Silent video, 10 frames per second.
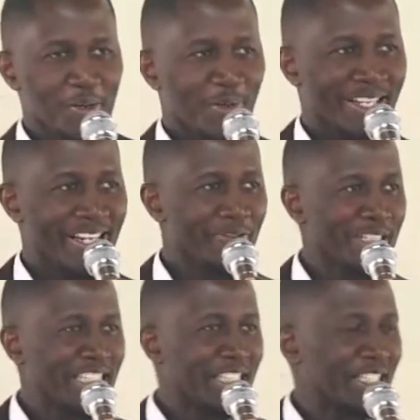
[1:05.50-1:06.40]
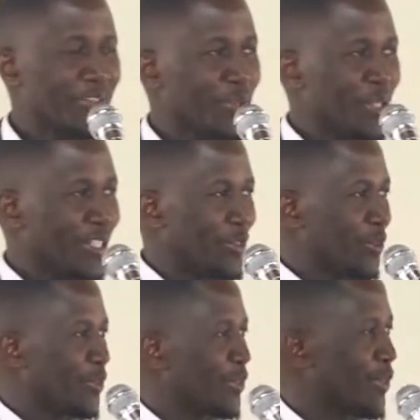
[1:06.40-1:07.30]
Wherever she is going
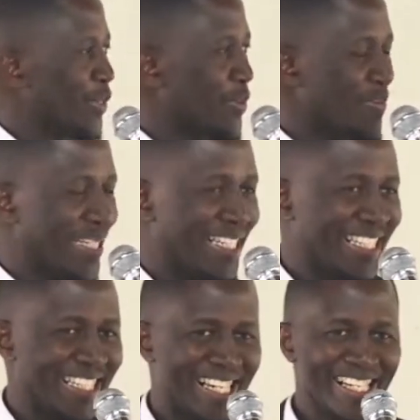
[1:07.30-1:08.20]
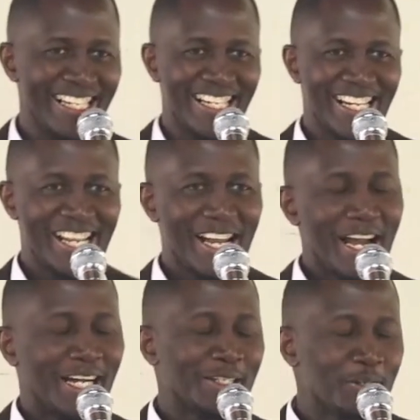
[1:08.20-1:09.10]
to minister,
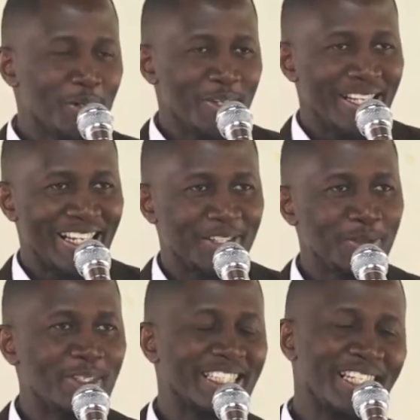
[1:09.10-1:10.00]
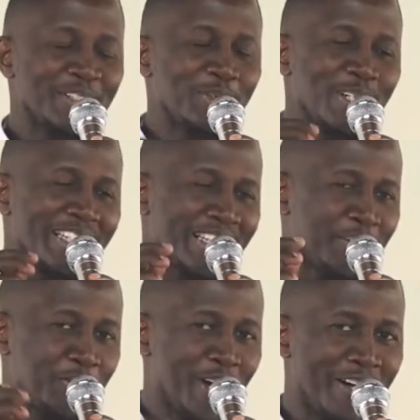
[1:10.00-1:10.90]
I'll go there just to
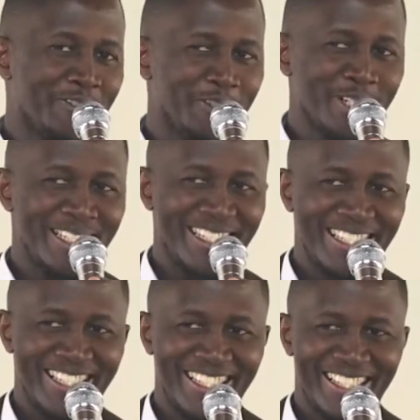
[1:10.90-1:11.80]
listen to her voice.